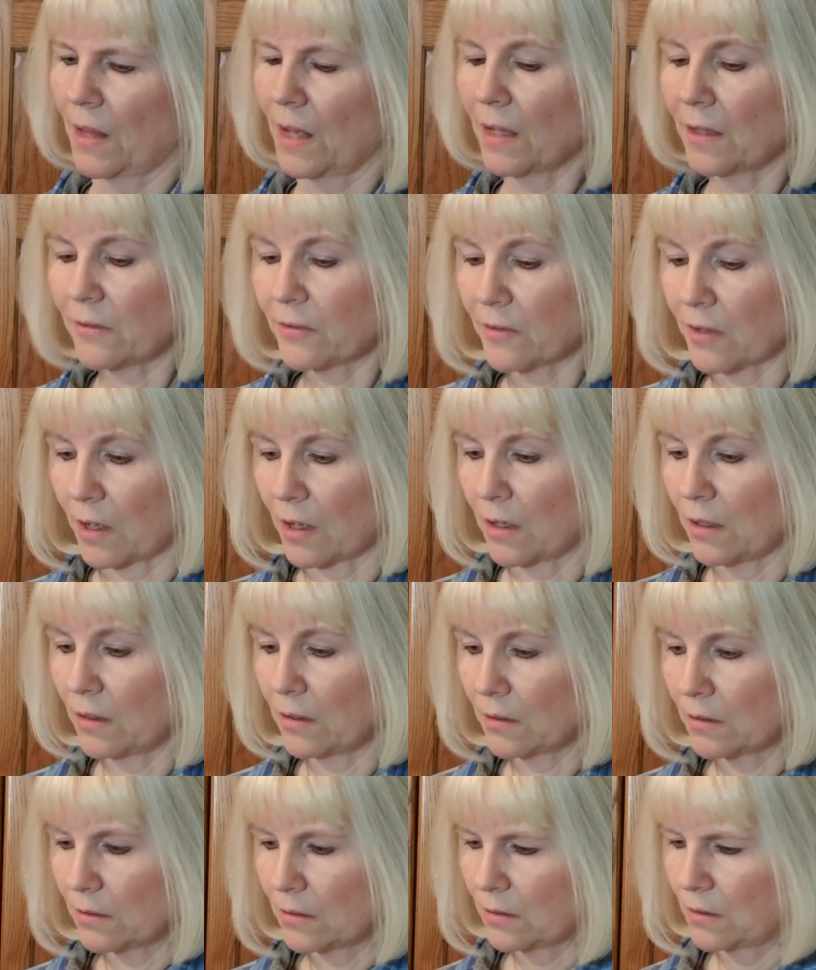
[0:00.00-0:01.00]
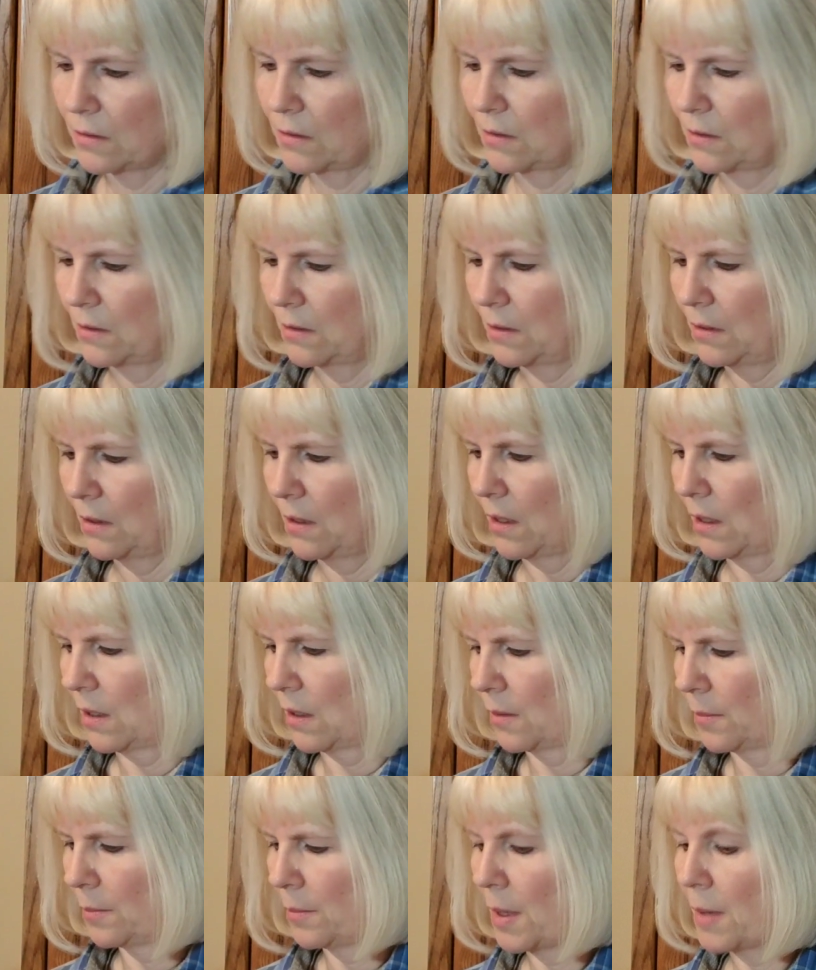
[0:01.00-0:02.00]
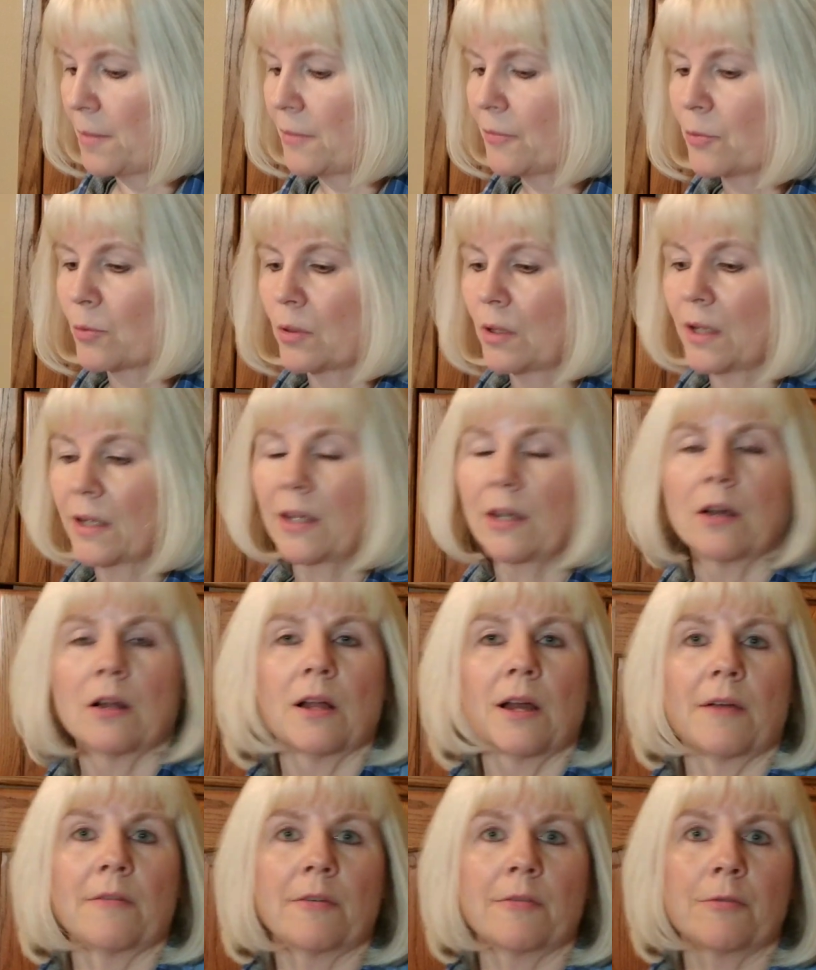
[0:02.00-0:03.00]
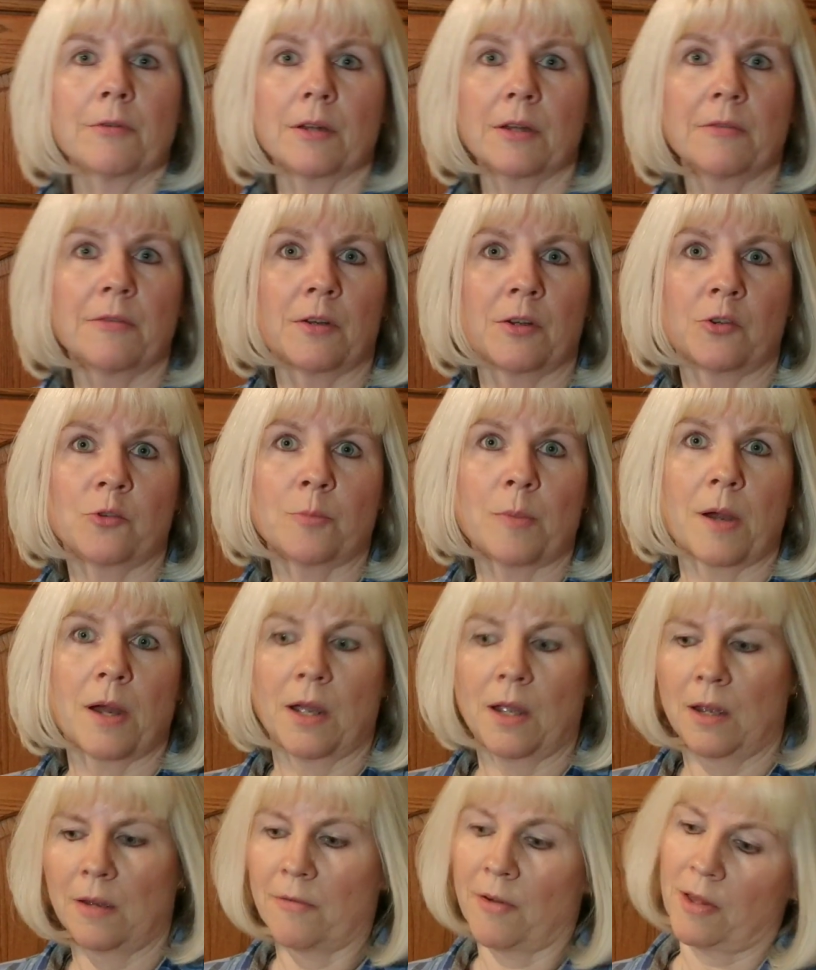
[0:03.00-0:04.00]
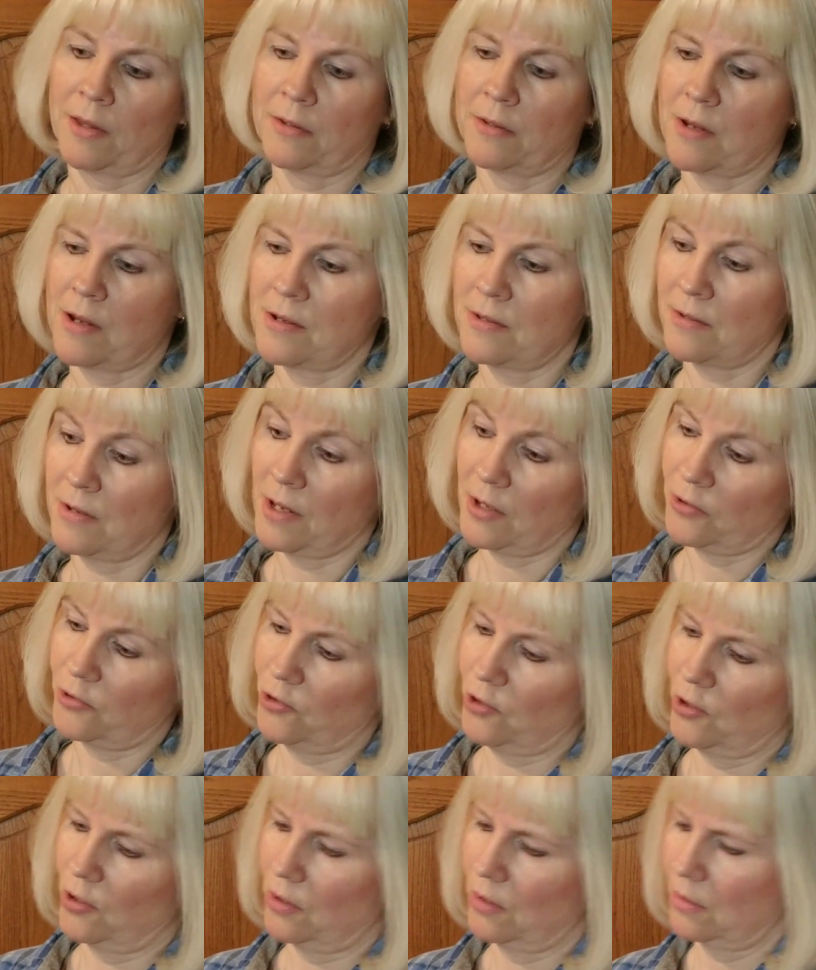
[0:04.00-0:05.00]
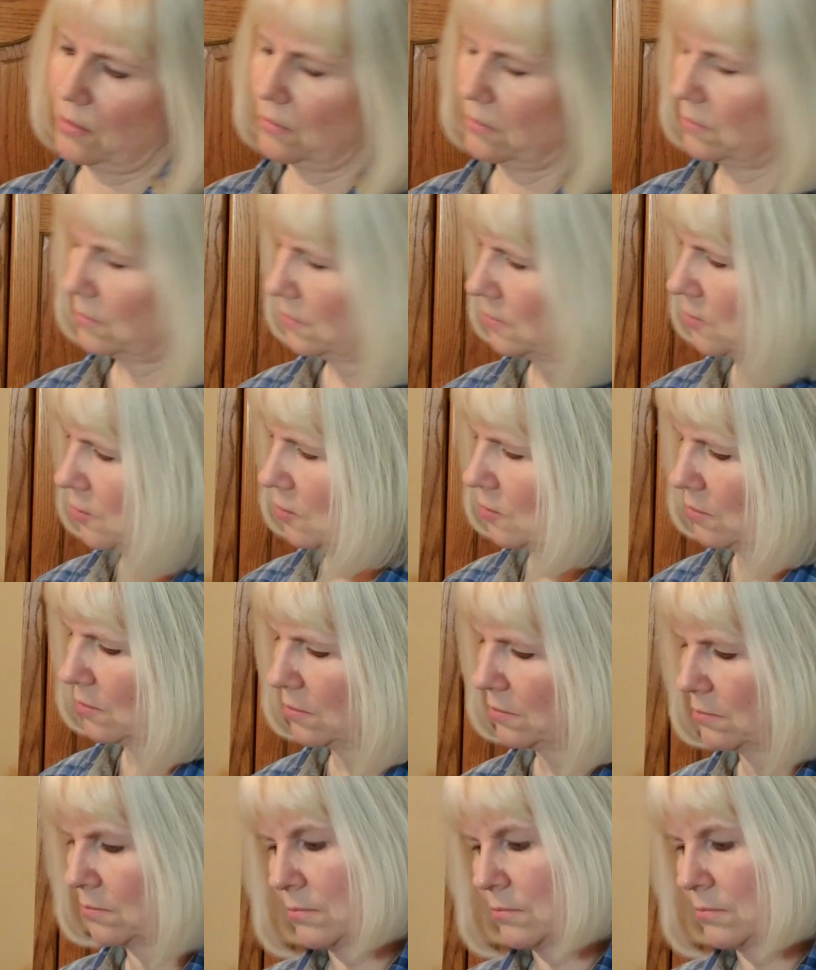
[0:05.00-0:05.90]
it's done. Maybe if we're lucky, I'll have it fully finished by Valentine's next year. So